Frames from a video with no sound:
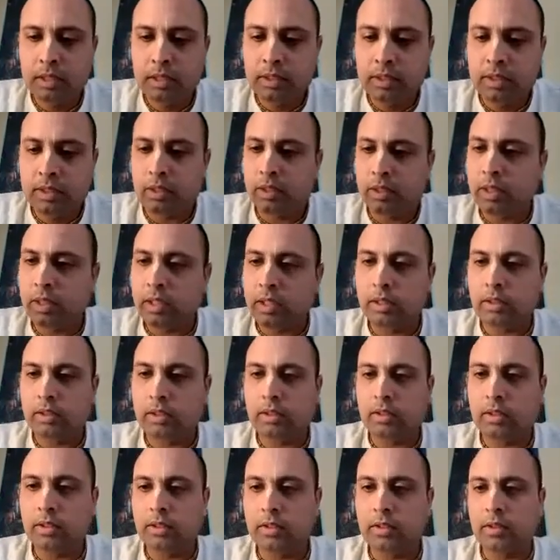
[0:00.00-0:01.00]
so then
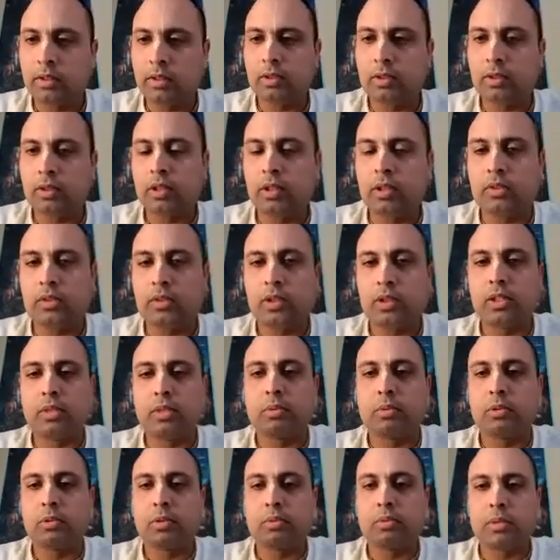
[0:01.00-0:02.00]
you serve Srila
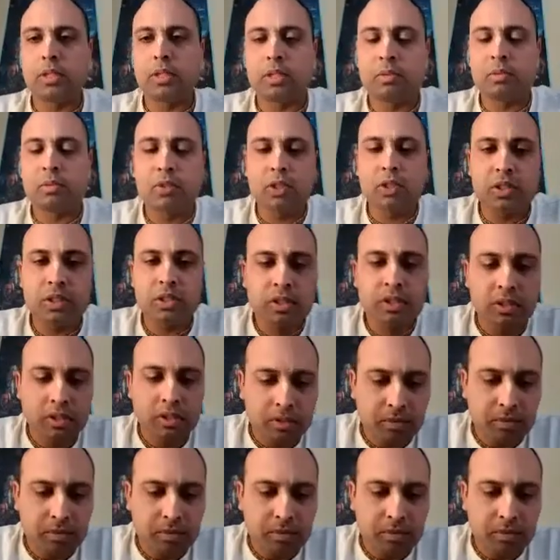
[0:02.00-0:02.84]
Prabhupada's mission.